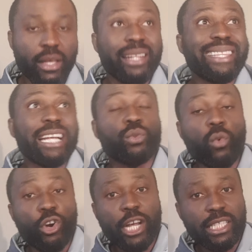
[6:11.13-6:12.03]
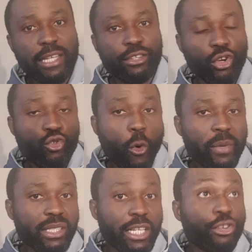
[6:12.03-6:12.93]
that warranted the
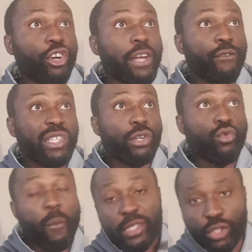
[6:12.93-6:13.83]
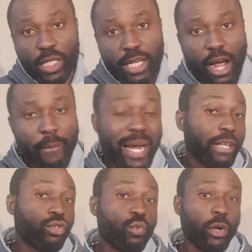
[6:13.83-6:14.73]
Romans in order for the Romans to come and
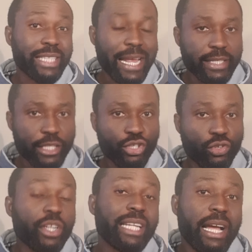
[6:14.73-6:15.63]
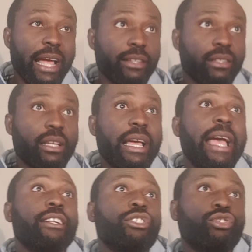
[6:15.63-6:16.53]
do what and destroy the, and
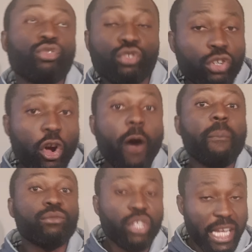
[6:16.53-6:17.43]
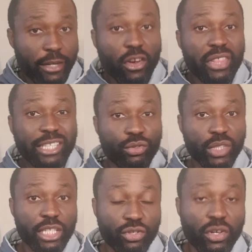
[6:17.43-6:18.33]
and to come in order to
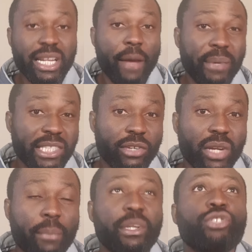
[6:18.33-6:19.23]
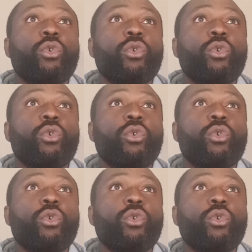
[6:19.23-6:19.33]
destroy that particular place.